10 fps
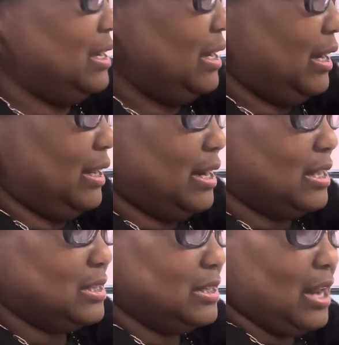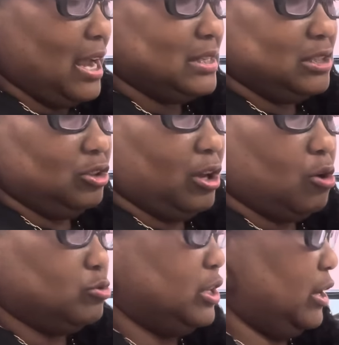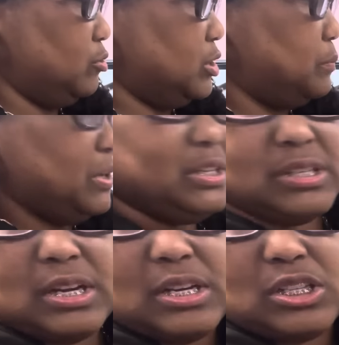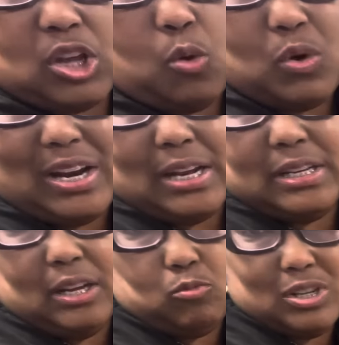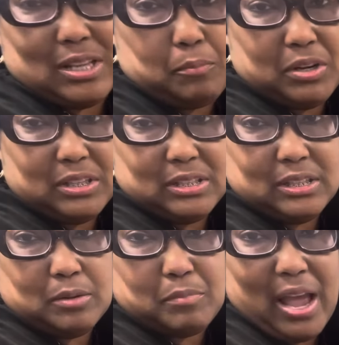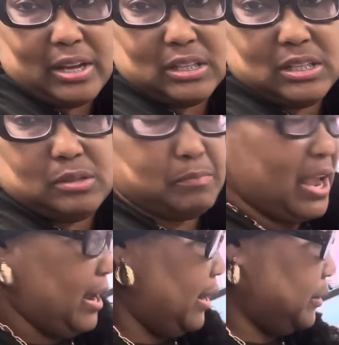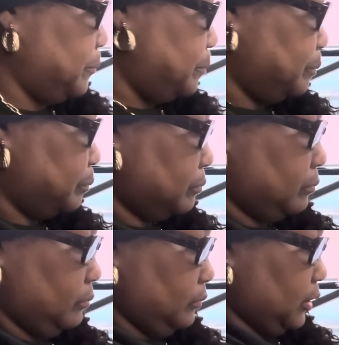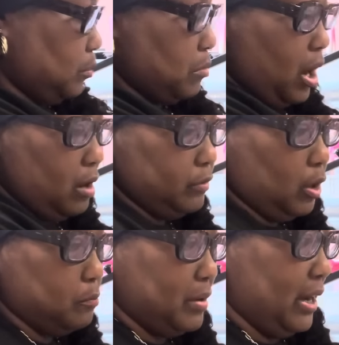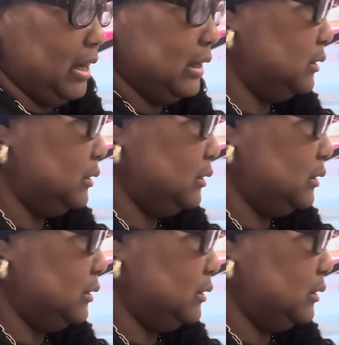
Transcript: and that's a nice little old decorative piece. So what I did was I put it in the back of this bag, my envelope bag.